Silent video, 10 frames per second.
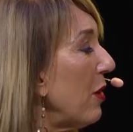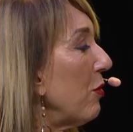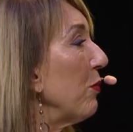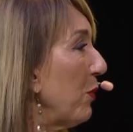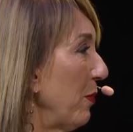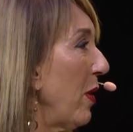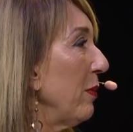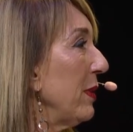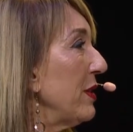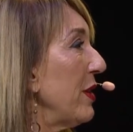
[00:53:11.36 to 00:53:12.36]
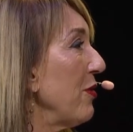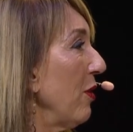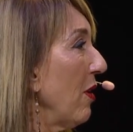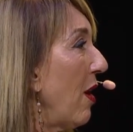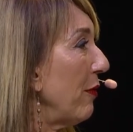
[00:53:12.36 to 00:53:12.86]
terrible moments in
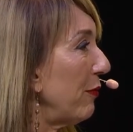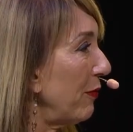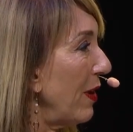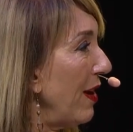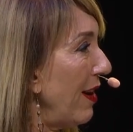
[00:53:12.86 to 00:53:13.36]
your life